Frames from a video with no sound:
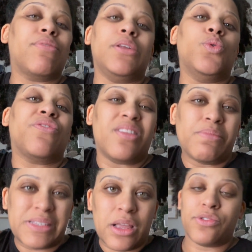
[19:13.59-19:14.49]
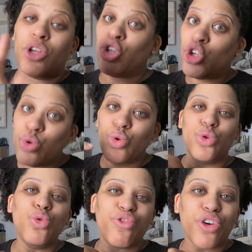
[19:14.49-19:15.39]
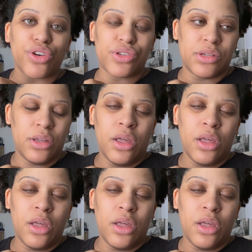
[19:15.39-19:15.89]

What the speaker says: really do it for themselves. You do you first.